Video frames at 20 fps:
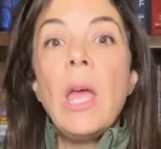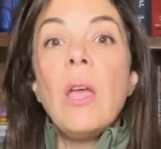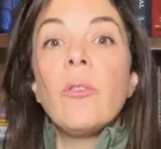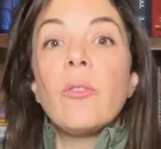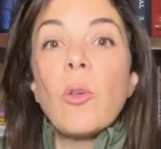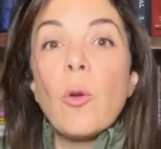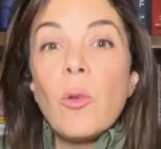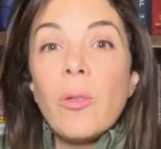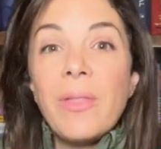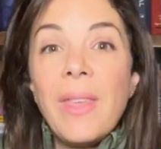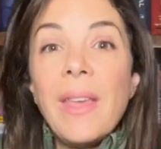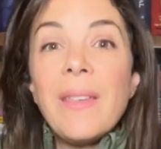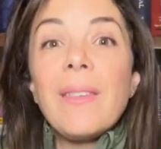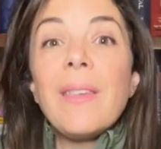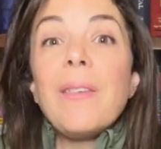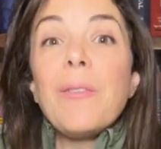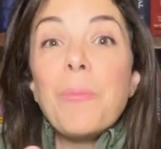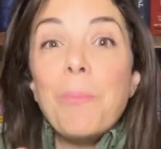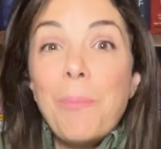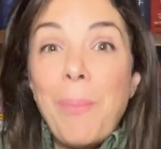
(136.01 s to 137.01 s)
So this
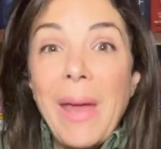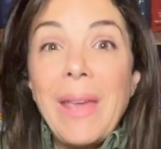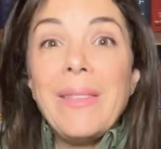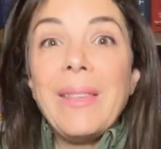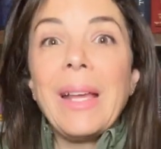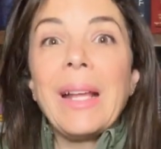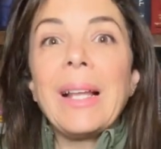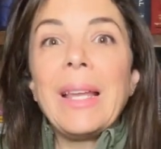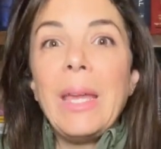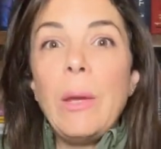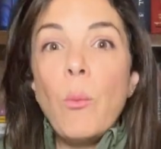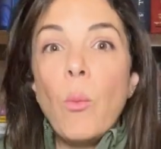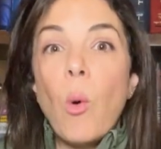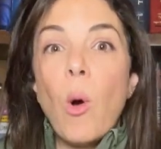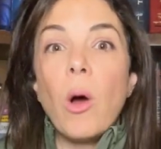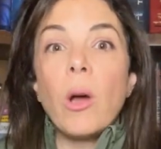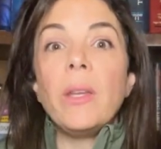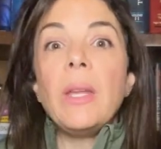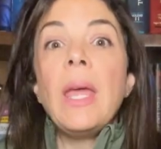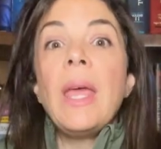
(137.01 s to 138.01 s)
is basically
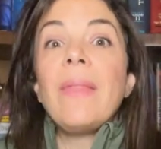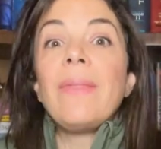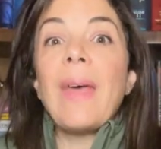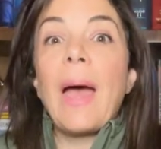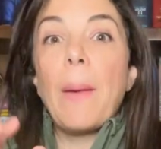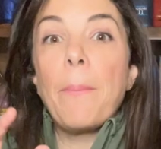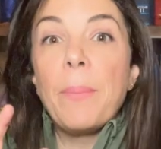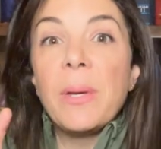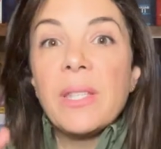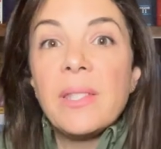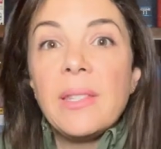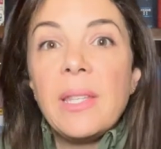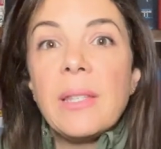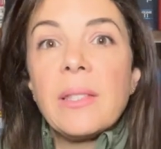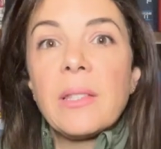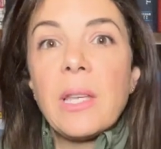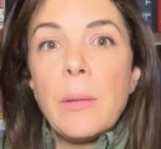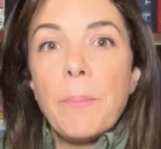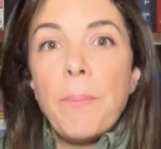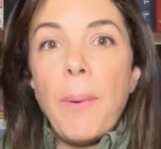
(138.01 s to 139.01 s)
what that
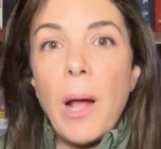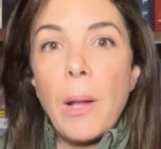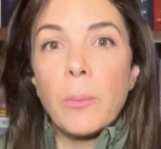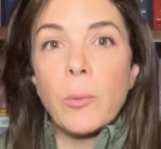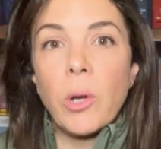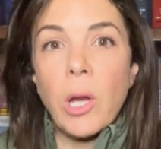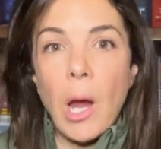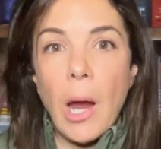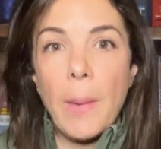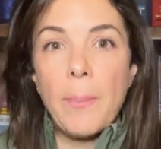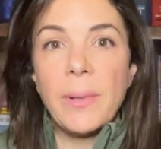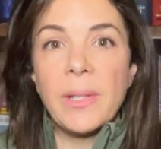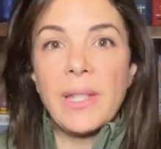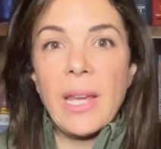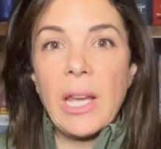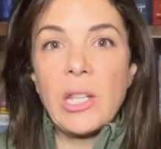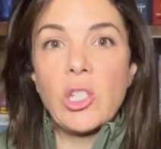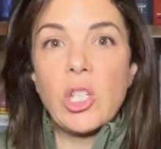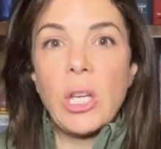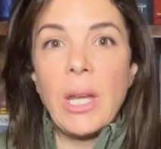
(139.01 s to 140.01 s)
persistent pulmonary
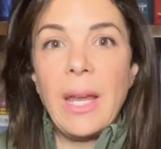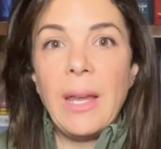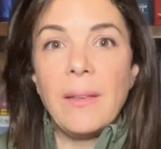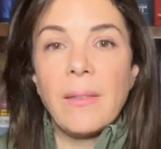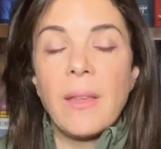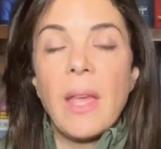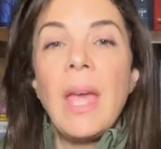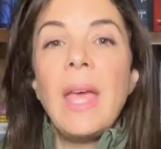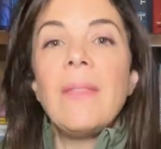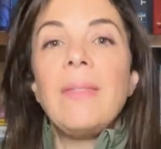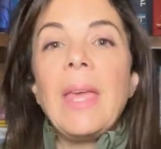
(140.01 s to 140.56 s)
hypertension is,